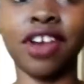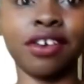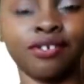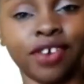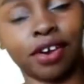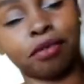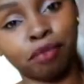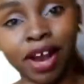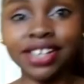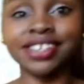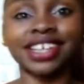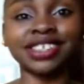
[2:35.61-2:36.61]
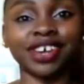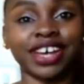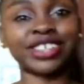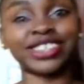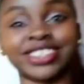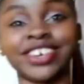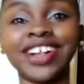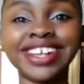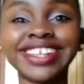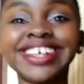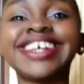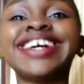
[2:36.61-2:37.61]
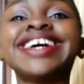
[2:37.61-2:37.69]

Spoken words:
very bright. That's why I chose gold.